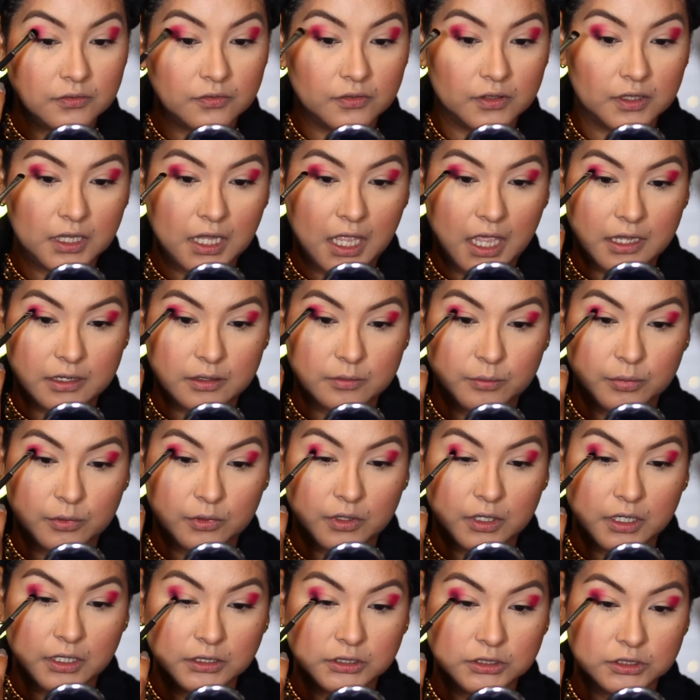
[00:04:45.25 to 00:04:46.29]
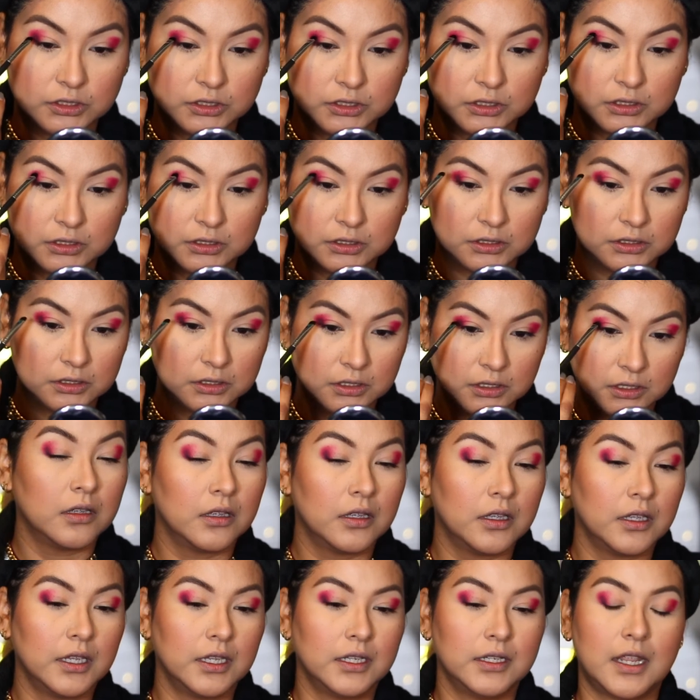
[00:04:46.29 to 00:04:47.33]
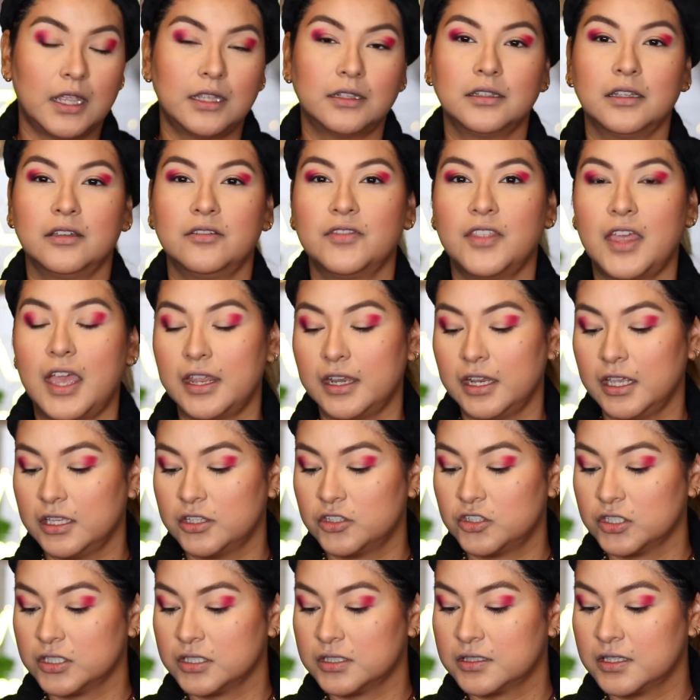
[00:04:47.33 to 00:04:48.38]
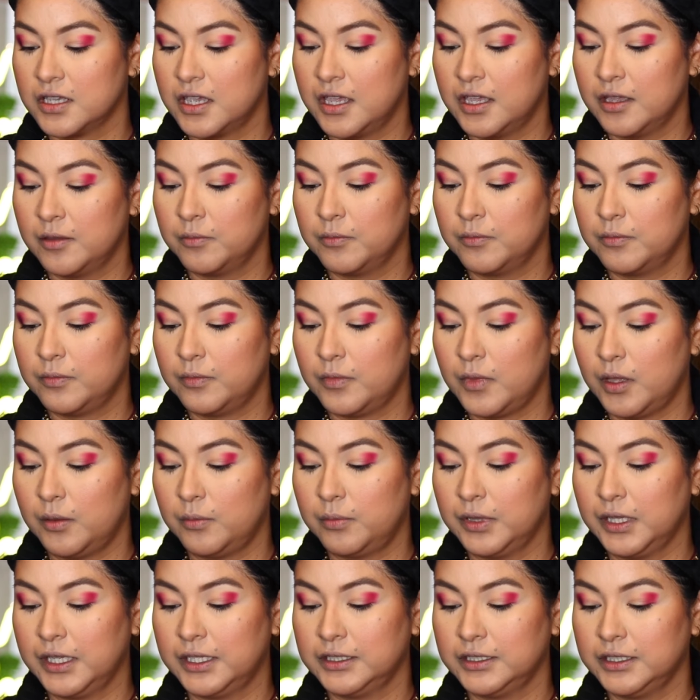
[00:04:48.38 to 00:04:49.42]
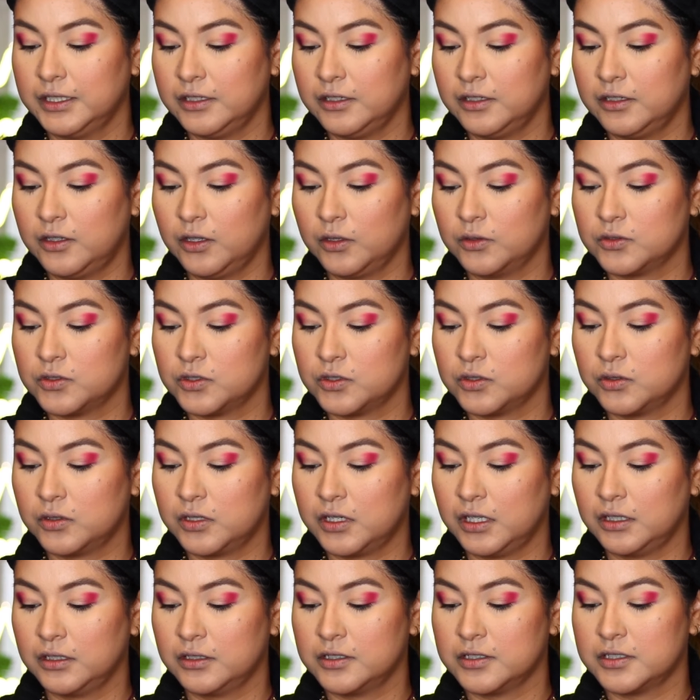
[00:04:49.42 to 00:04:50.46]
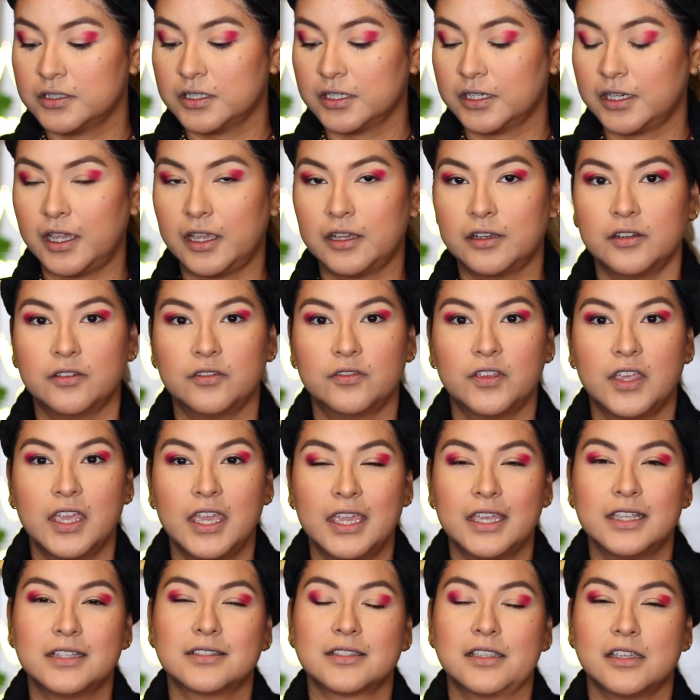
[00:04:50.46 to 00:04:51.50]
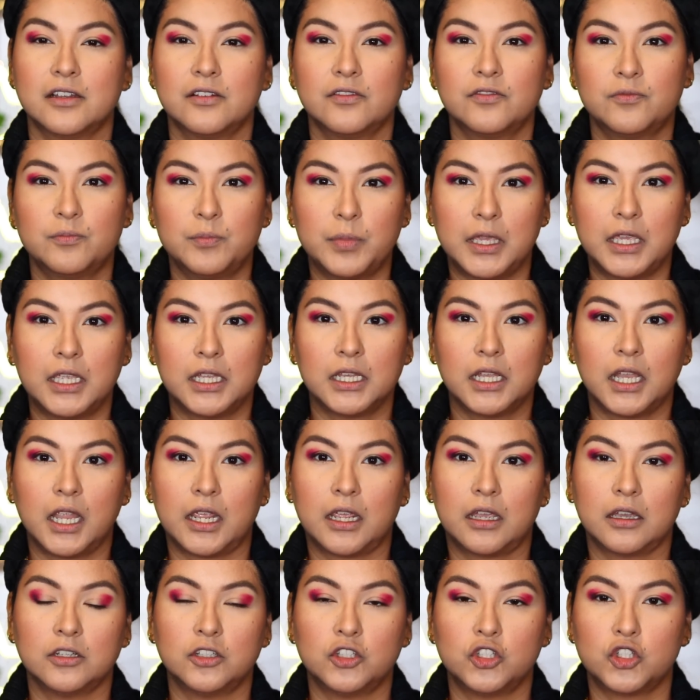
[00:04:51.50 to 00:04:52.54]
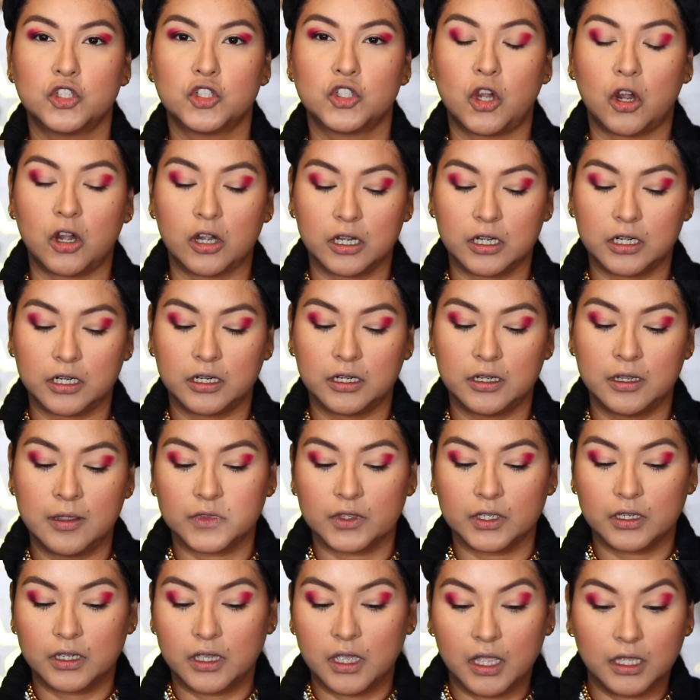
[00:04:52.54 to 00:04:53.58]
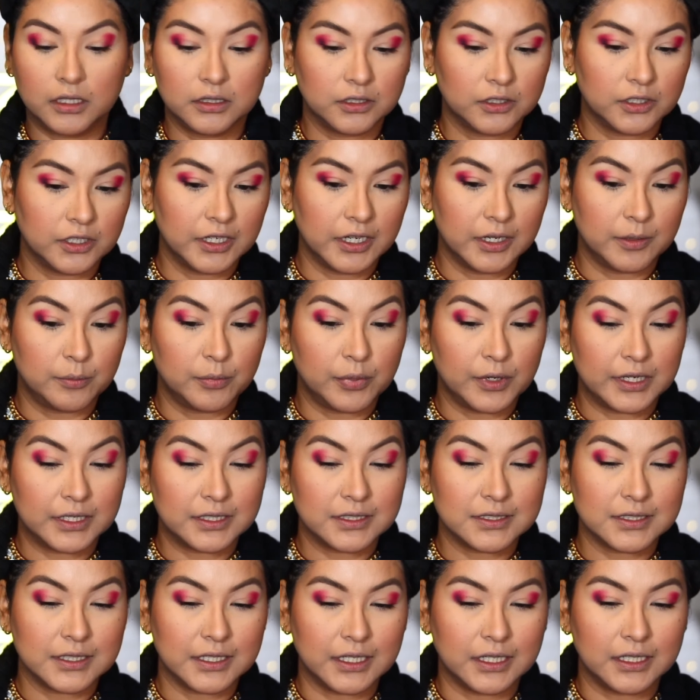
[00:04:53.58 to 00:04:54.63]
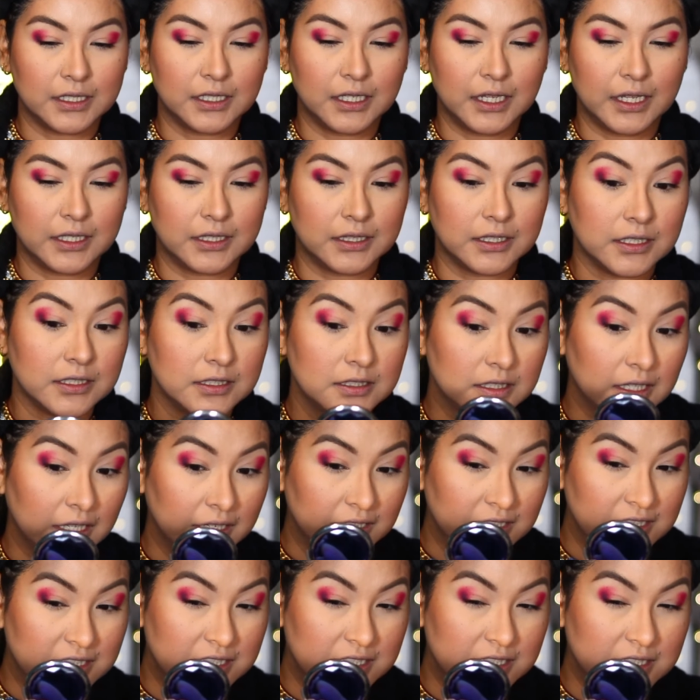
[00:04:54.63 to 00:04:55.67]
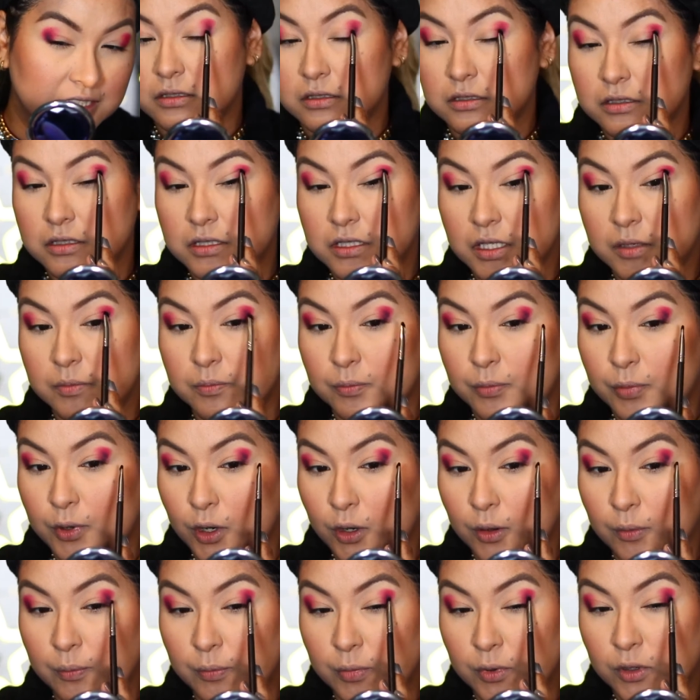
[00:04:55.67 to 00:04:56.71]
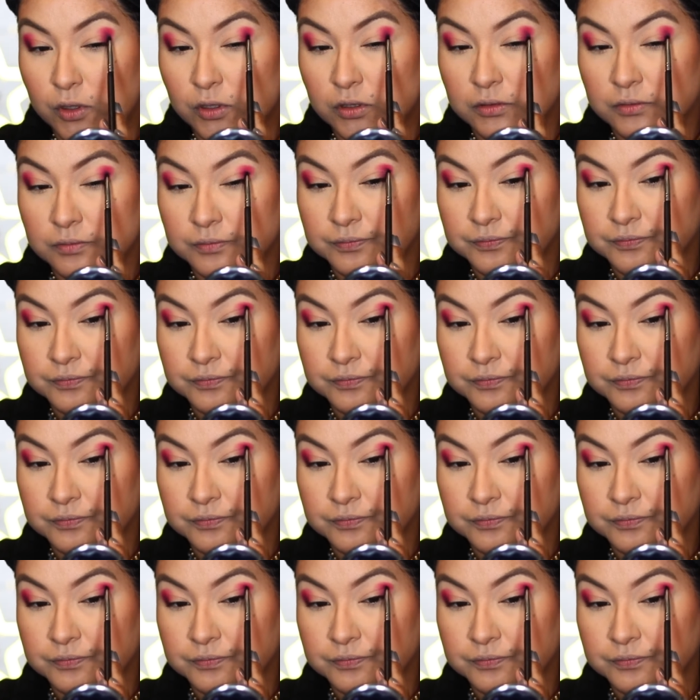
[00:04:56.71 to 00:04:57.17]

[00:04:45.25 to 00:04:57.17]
flat brush and I love that. It just, uh, blending those two colors, it kind of, instead of being like a dark color, it brings in like this like deep purple.